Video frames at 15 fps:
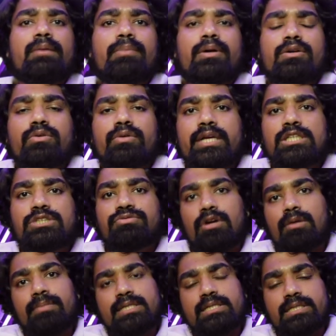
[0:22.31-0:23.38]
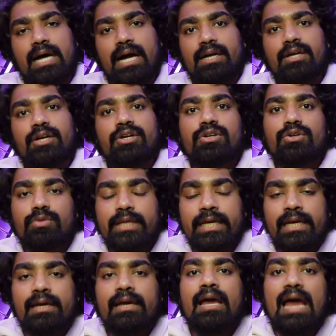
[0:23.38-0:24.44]
able to reach from the start to
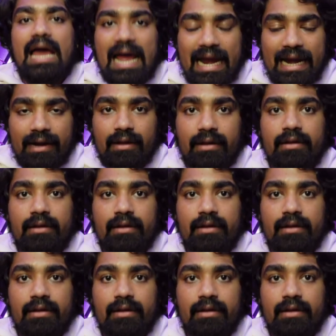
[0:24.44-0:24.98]
the end.